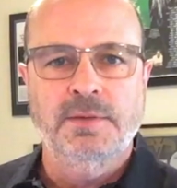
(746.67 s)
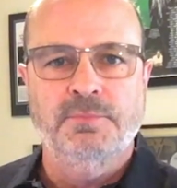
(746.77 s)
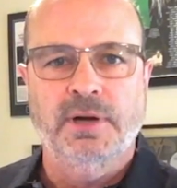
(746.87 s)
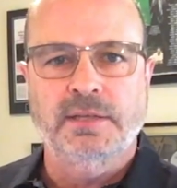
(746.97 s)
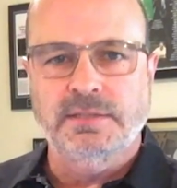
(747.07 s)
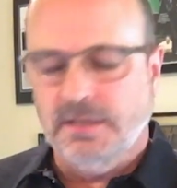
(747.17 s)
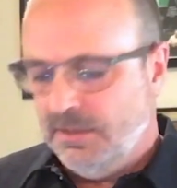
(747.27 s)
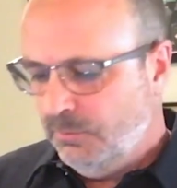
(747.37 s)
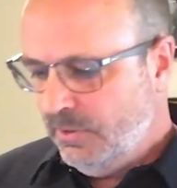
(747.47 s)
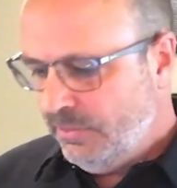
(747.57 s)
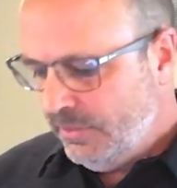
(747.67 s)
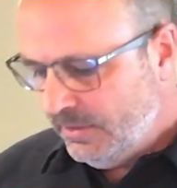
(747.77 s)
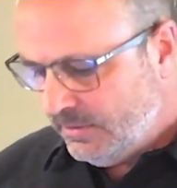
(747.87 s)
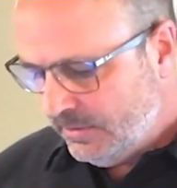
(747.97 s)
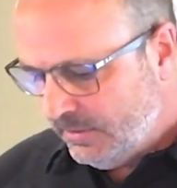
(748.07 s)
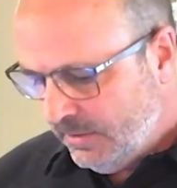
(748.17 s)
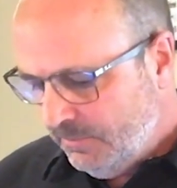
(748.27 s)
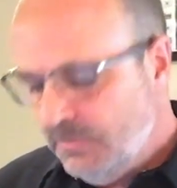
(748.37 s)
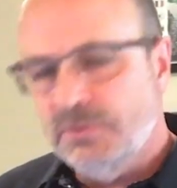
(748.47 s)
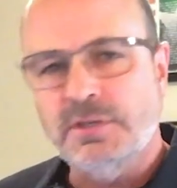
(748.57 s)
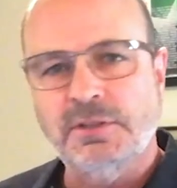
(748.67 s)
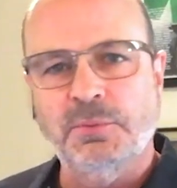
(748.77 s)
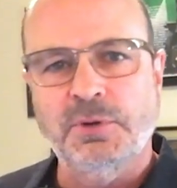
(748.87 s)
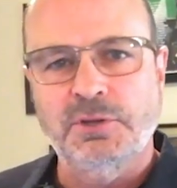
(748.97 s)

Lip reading: But with this music that we're